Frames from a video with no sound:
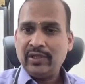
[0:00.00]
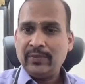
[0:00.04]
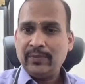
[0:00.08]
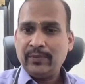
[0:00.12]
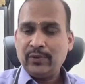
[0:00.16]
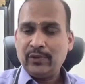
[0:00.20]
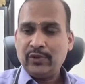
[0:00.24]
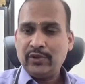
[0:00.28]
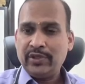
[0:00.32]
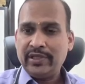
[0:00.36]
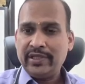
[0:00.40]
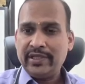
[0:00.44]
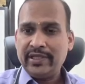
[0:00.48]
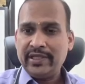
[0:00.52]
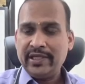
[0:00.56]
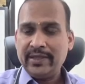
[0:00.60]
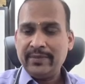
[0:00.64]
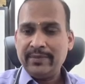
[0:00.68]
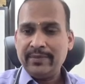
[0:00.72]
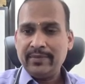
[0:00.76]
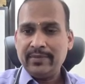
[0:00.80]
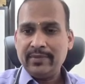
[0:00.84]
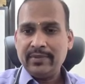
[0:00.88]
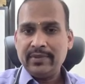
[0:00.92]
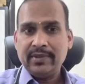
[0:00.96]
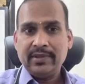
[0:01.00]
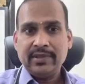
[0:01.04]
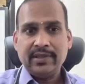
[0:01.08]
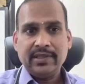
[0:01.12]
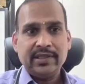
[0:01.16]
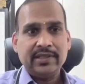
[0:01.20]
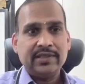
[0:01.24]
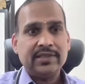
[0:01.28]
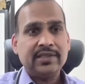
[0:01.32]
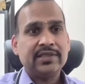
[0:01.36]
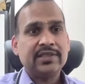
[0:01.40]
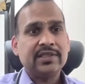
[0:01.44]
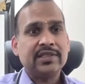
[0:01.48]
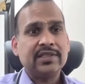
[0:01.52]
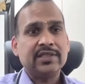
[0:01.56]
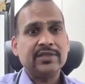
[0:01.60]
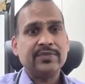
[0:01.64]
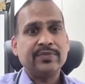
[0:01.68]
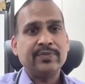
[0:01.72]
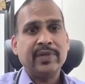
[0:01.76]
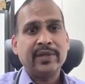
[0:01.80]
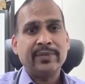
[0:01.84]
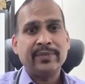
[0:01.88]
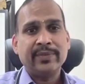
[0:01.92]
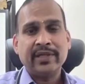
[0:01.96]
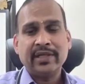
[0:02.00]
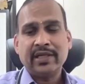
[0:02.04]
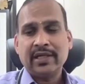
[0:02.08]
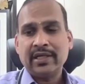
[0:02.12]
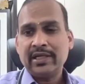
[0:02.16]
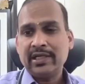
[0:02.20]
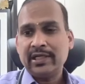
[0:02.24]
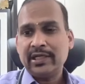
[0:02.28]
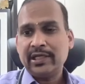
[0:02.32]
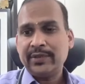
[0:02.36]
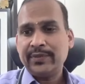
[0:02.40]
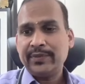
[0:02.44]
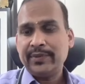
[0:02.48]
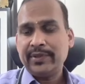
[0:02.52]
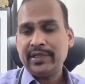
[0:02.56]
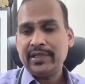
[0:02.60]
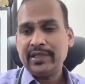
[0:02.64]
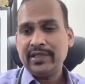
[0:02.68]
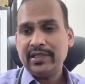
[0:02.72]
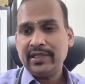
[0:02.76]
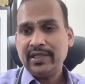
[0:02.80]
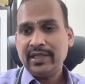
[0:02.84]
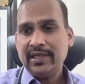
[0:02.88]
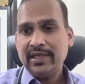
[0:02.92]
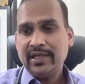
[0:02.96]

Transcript: upon dm, this is membrane conductivity,